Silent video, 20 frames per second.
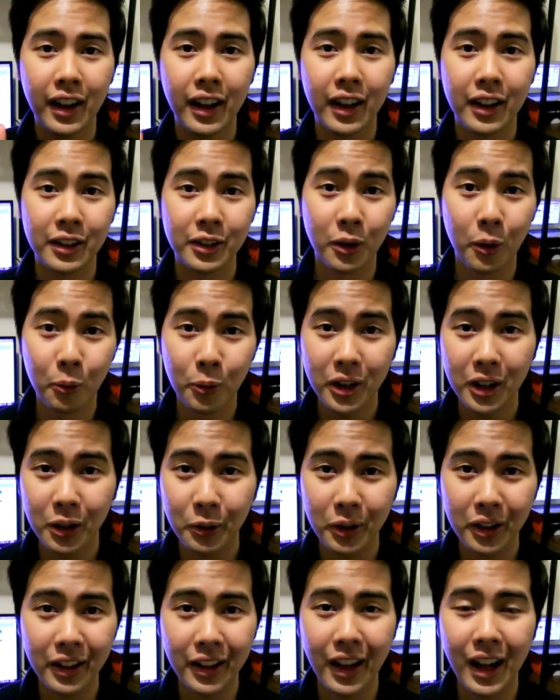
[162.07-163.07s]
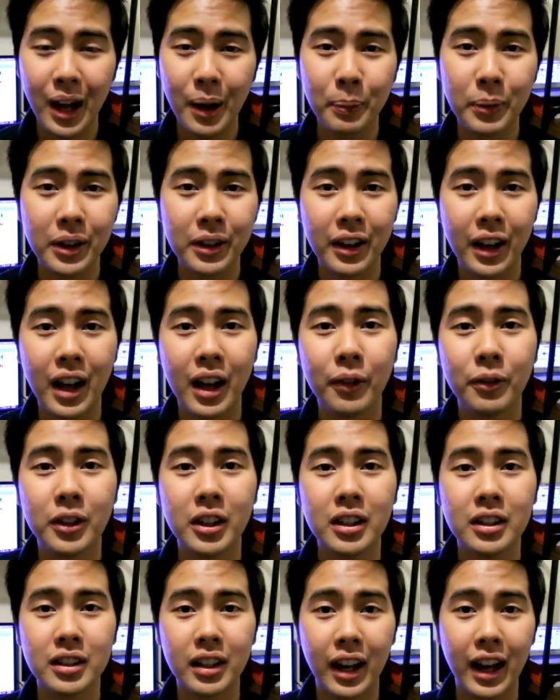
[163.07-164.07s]
So I'm really really happy to have
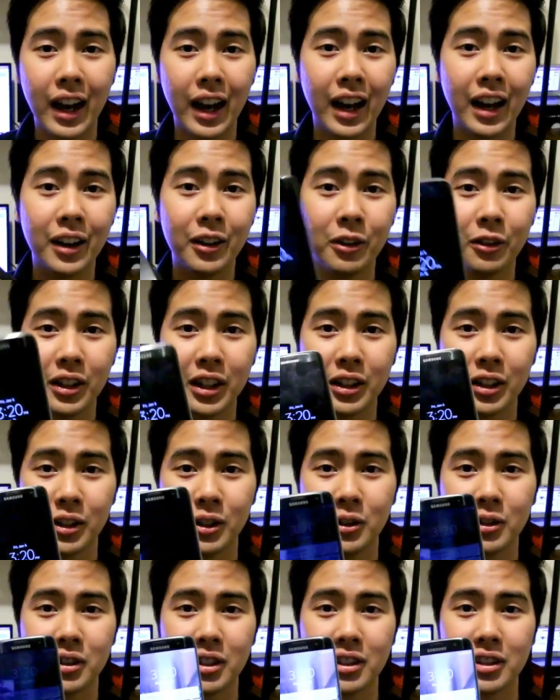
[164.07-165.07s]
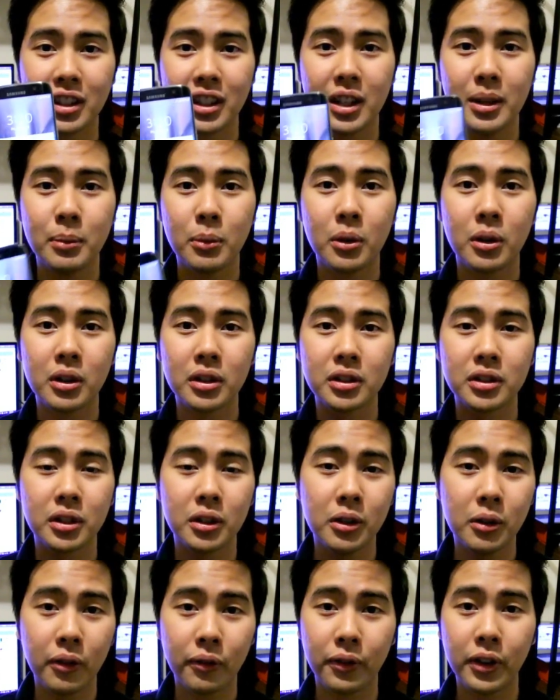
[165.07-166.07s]
this. I don't need to use this anymore,
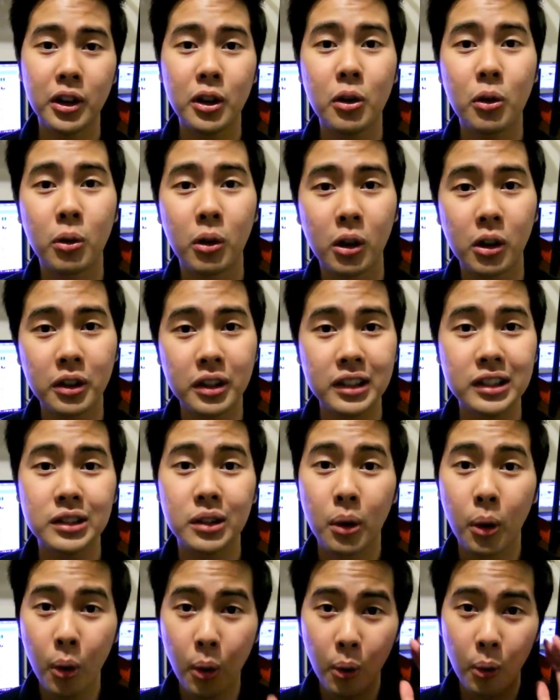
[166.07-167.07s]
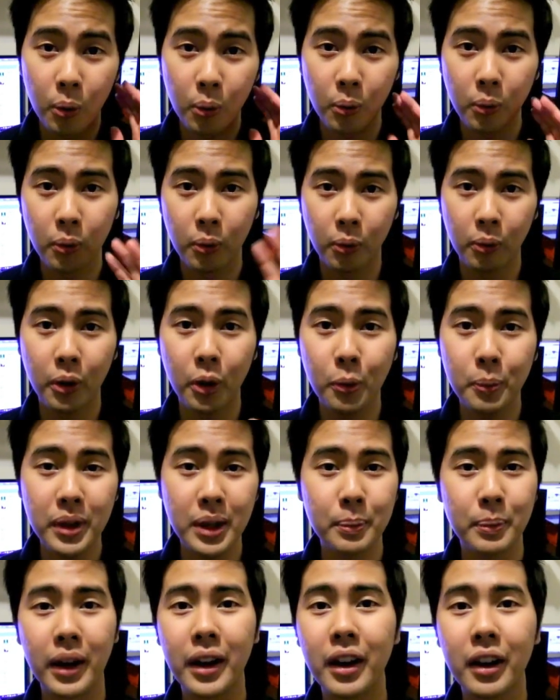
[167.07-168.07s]
so video quality's will be
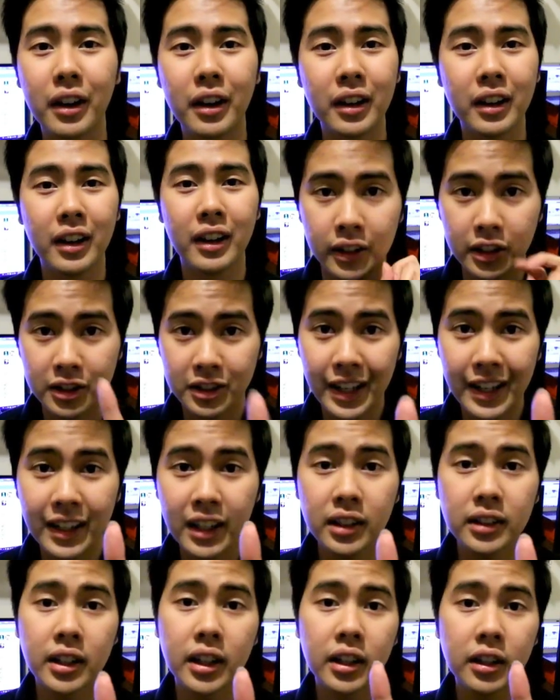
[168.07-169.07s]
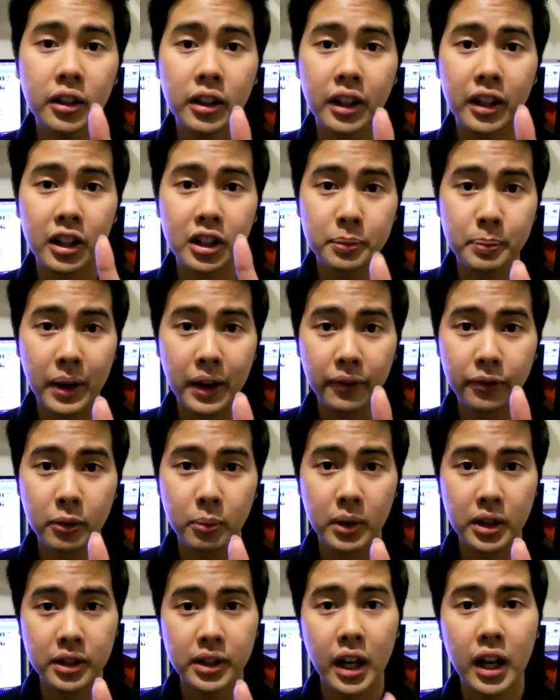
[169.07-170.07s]
better. The second thing you can expect from
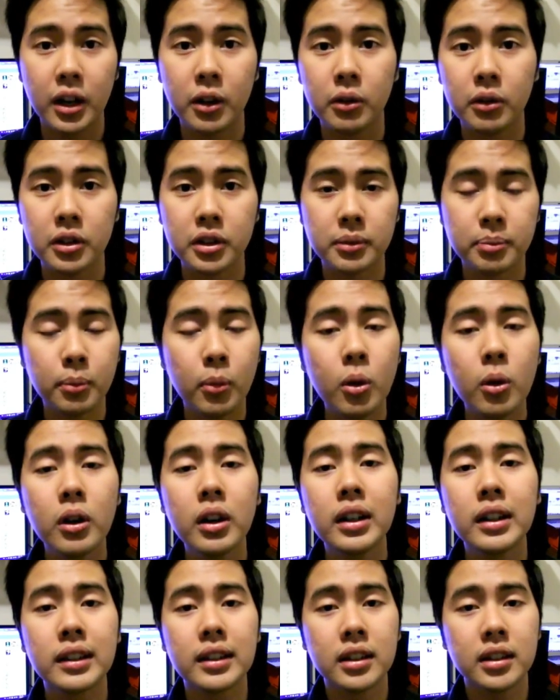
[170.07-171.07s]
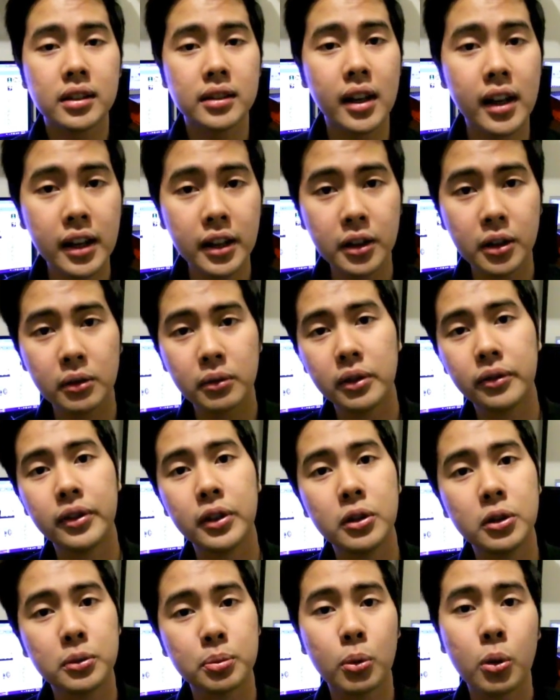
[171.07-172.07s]
my channel is more designer
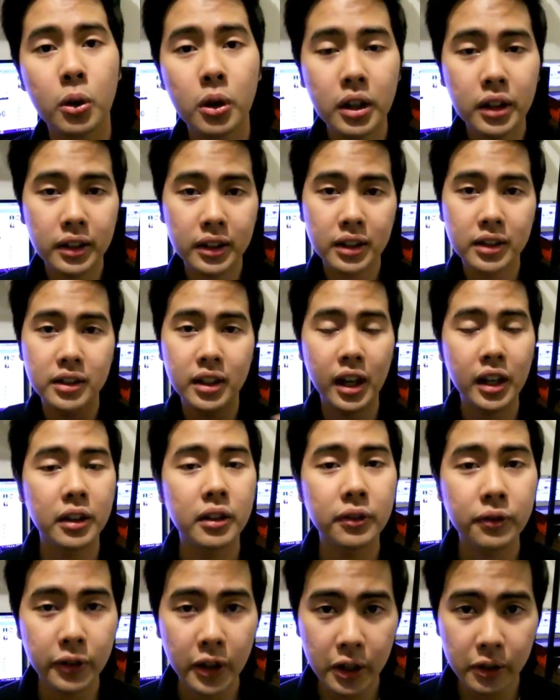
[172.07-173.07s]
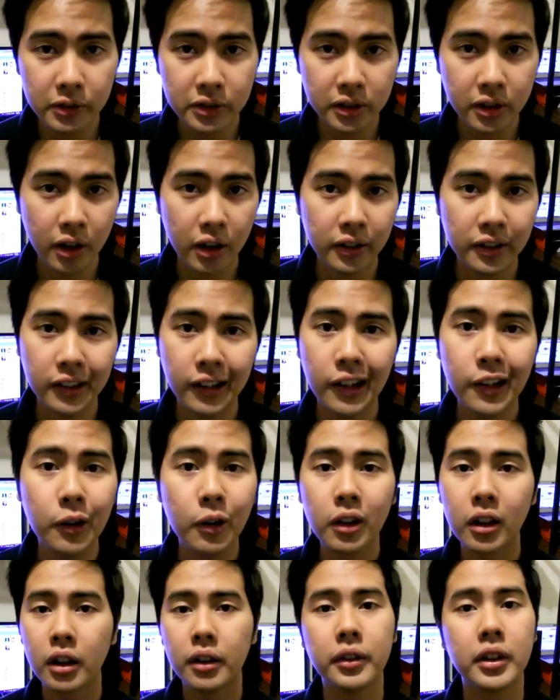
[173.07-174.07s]
reviews, more designer fragrance content. I
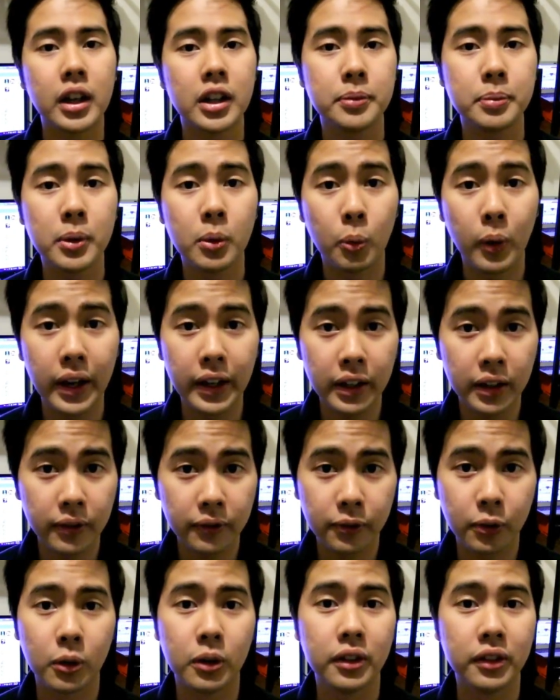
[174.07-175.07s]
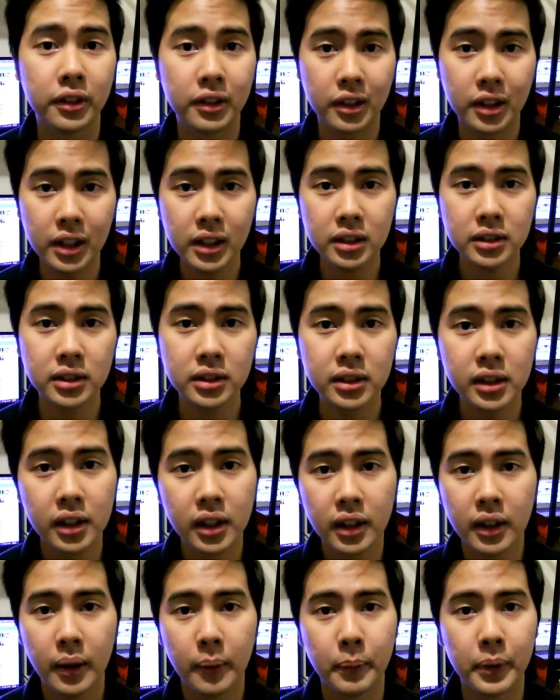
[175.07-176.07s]
know a lot of you guys have been waiting for this
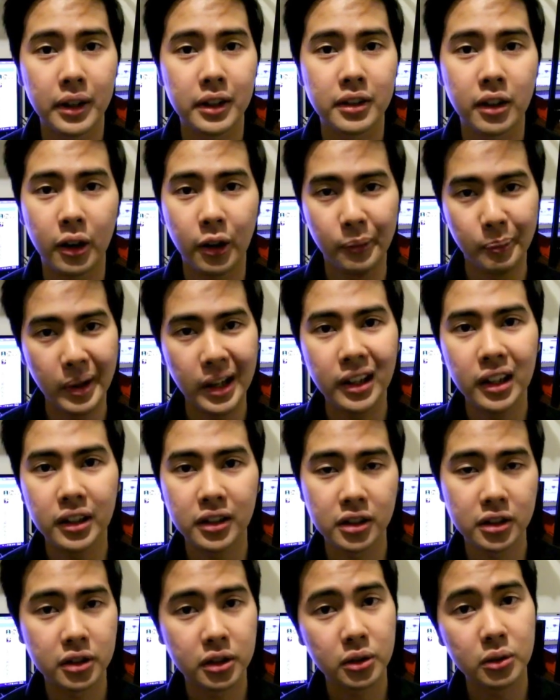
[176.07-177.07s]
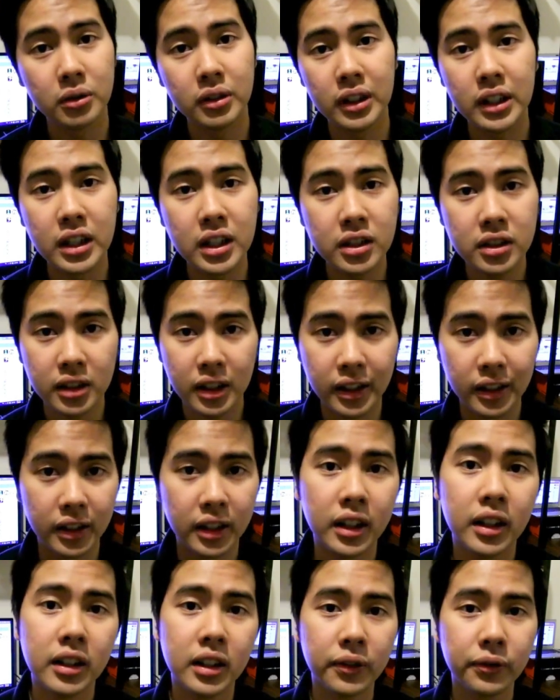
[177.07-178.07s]
because I would mainly just do niche and
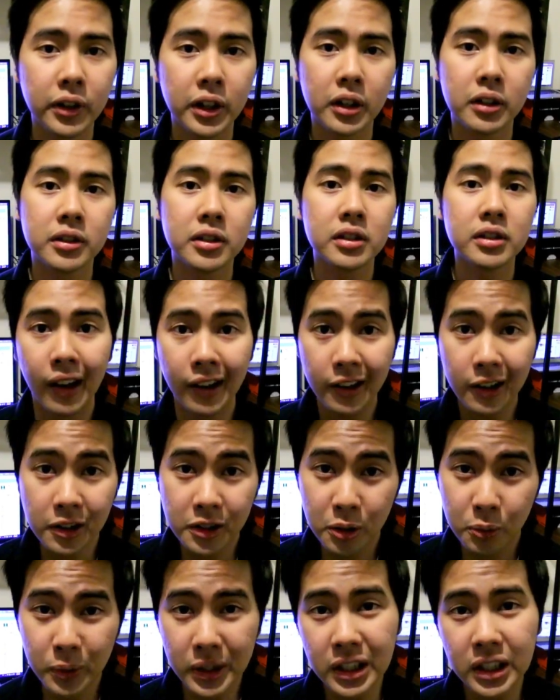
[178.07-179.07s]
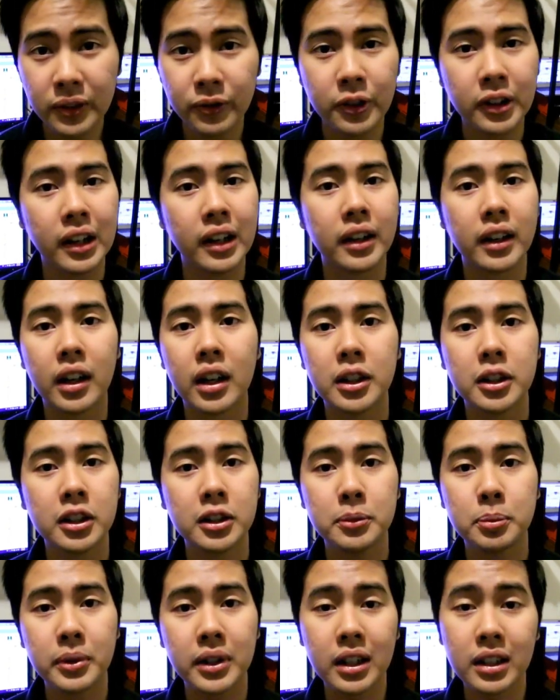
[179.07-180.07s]
indie fragrances. And there's a reason for that, guys.
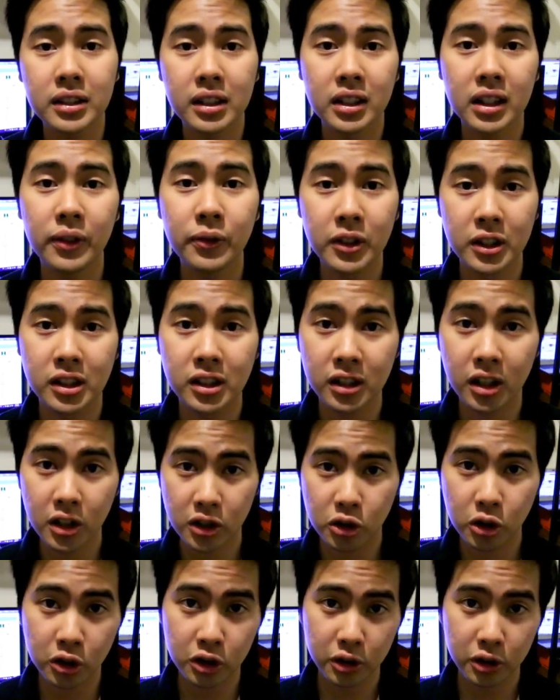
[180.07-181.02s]
It's because I live in such a